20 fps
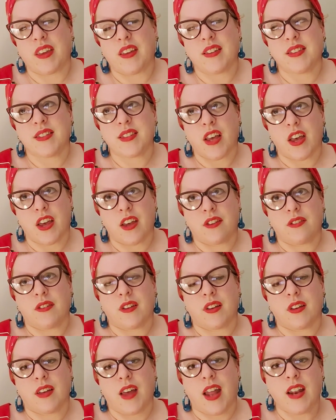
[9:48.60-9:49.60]
So
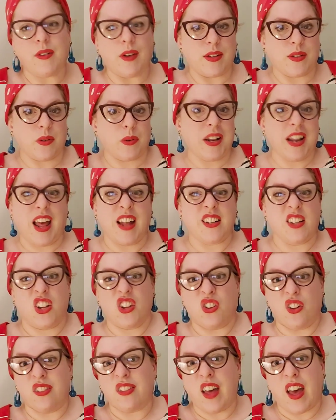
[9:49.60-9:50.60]
I went and had a
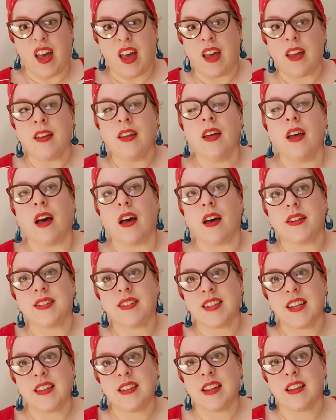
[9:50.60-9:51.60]
look on there. I'd
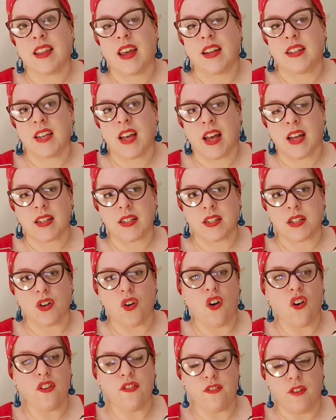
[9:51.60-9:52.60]
seen that they'd had an
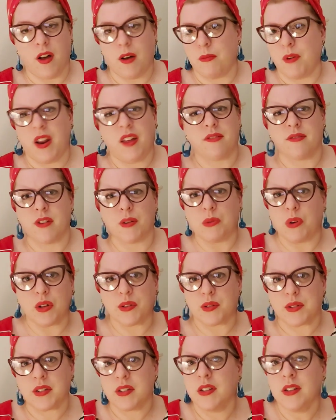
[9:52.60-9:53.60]
offer, whenever it
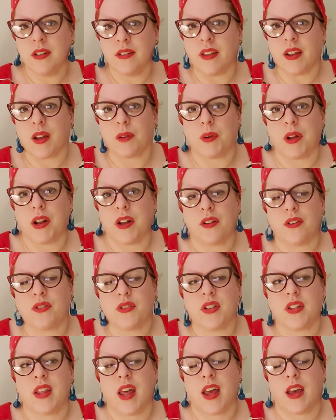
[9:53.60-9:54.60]
was that I went
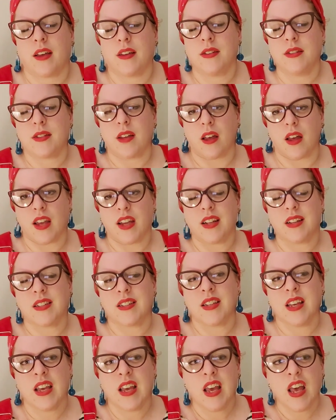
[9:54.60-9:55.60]
onto their
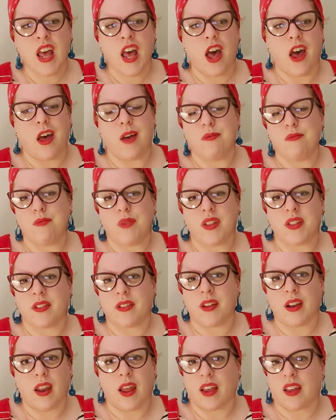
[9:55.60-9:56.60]
site,
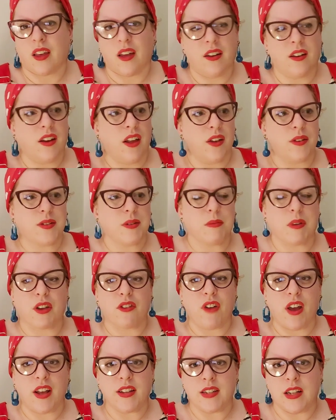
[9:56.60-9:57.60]
with like, I don't know, something
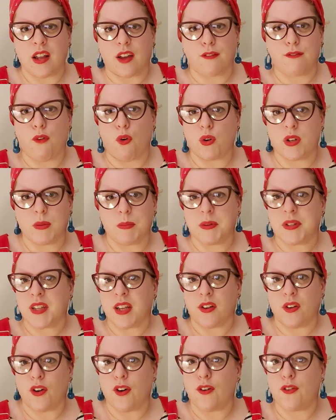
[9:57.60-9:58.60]
crazy like
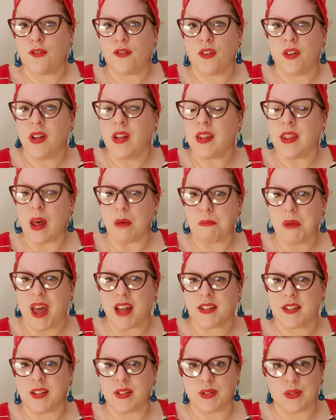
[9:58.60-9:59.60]
40% off their
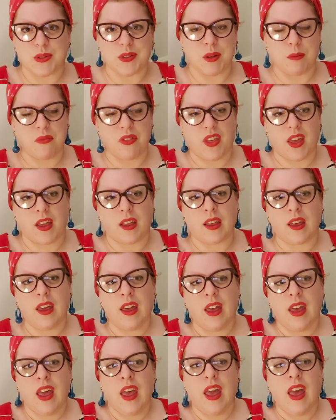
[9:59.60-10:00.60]
patterns or something.
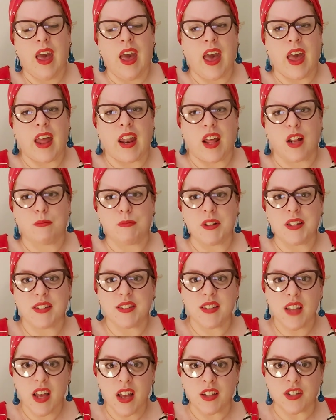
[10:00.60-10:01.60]
And I've been
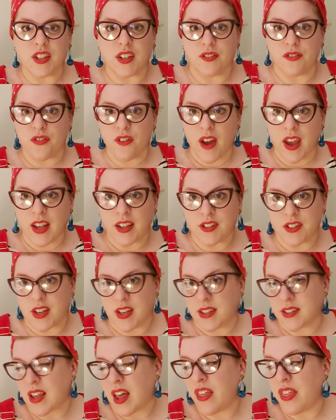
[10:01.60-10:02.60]
searching for
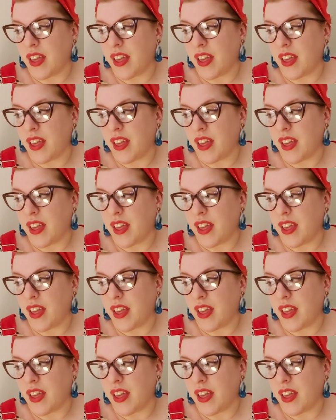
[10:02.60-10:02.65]
ages, I